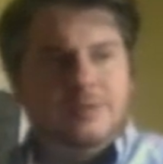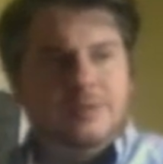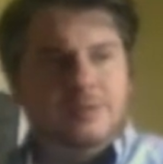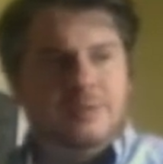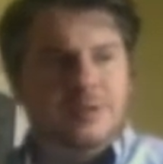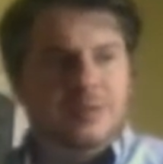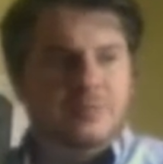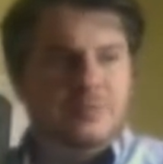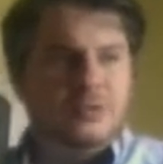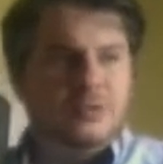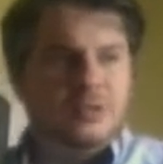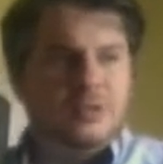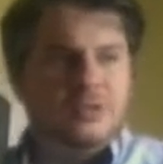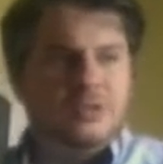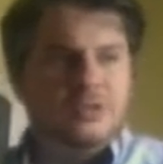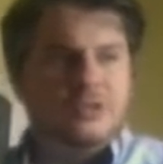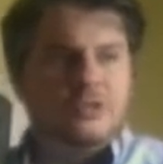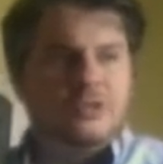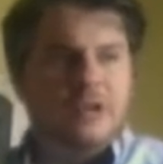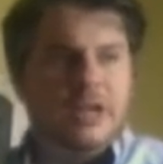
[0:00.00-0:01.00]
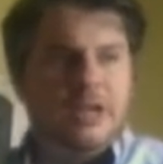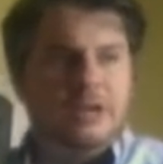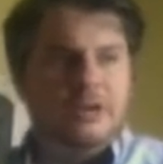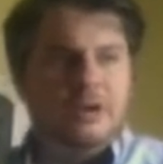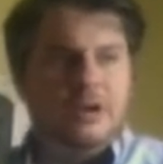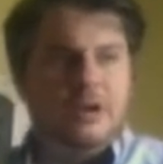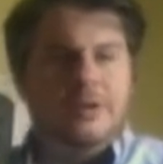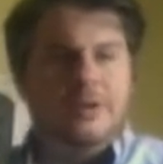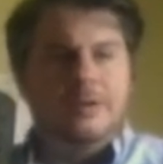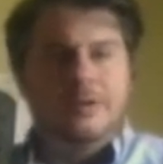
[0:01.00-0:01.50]
that people can train
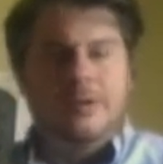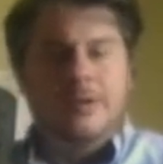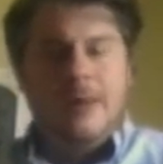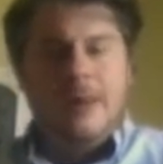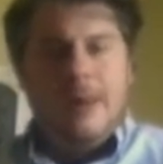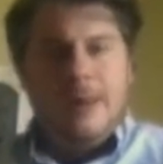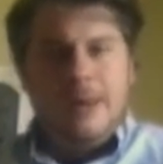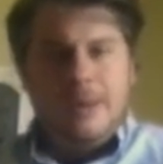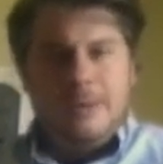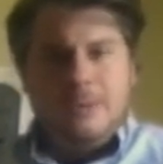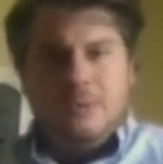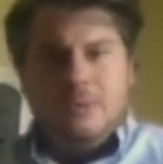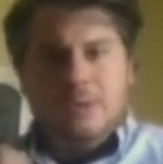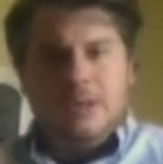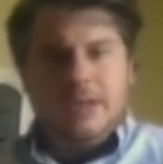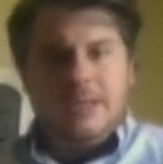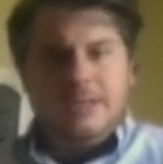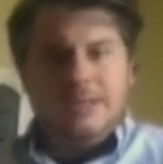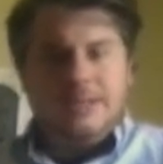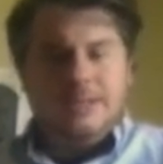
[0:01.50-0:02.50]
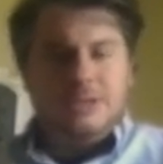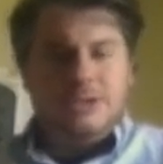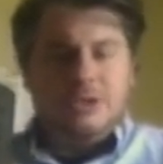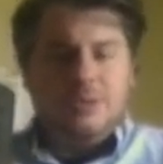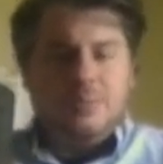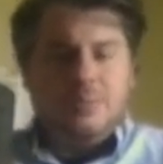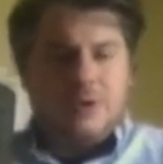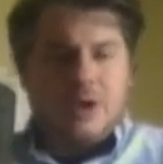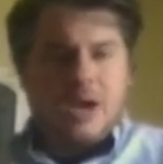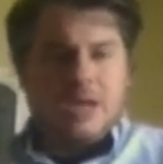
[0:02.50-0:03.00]
on through a
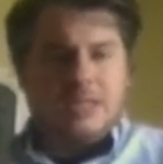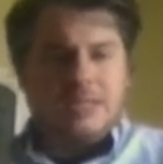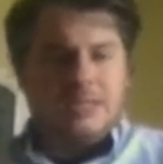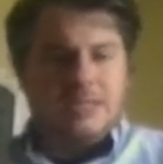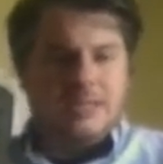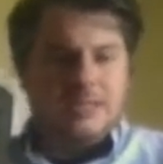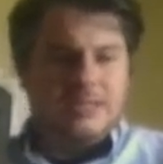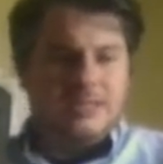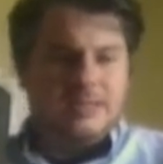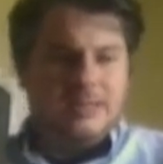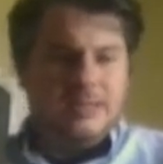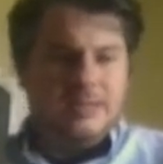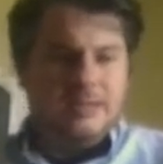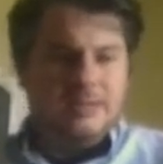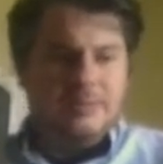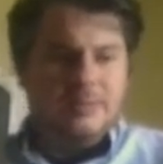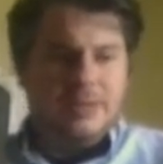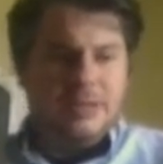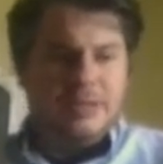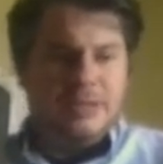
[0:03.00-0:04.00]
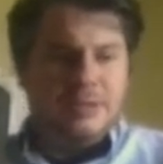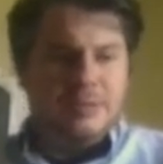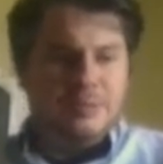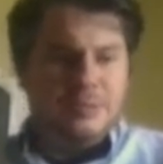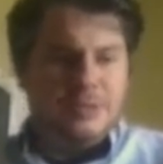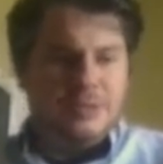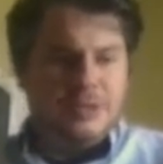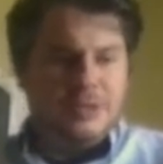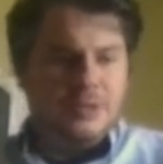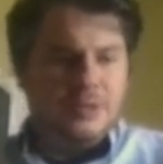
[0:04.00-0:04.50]
licensure process that my
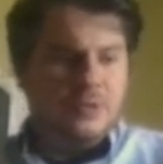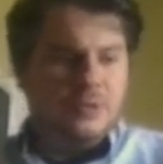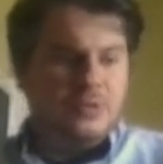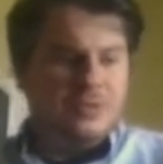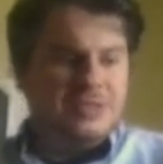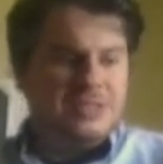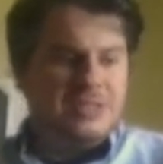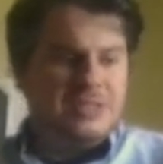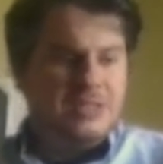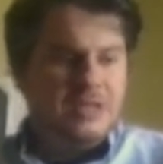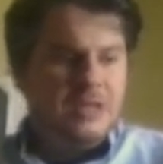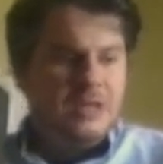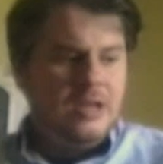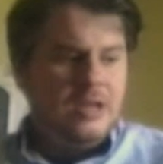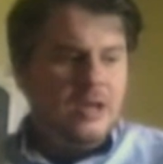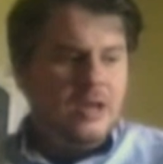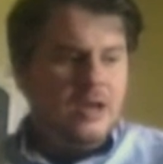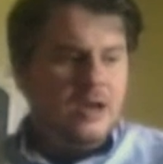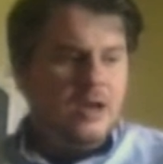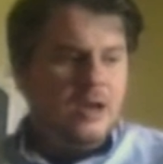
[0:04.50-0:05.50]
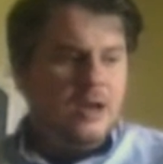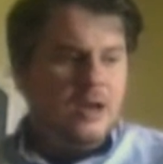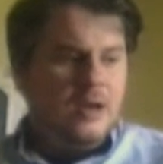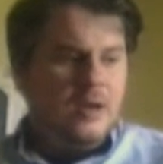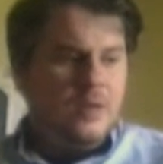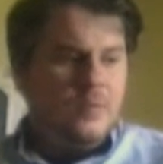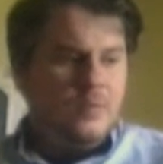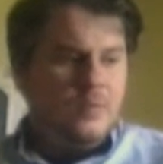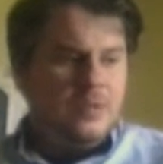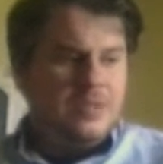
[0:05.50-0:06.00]
company holds
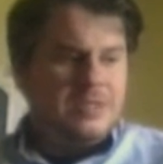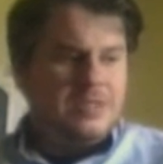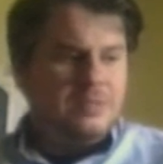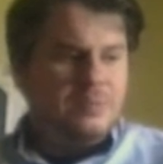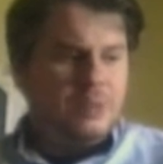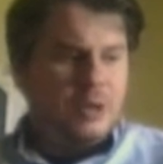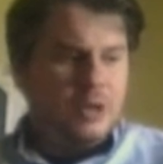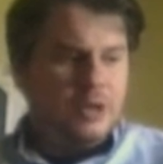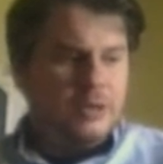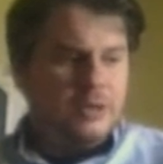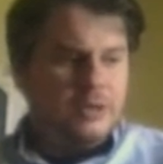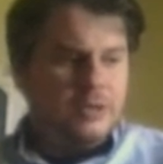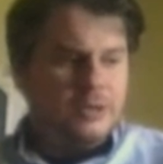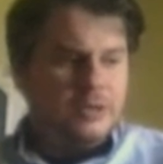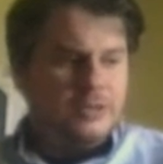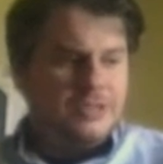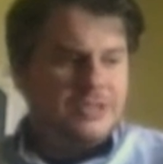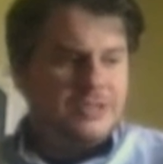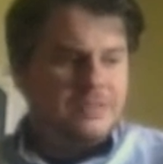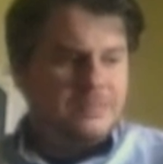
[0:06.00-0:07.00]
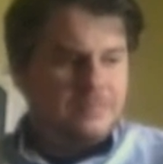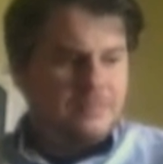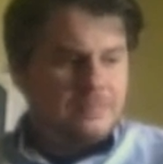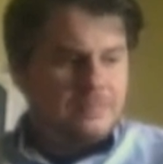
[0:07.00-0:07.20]
with some partners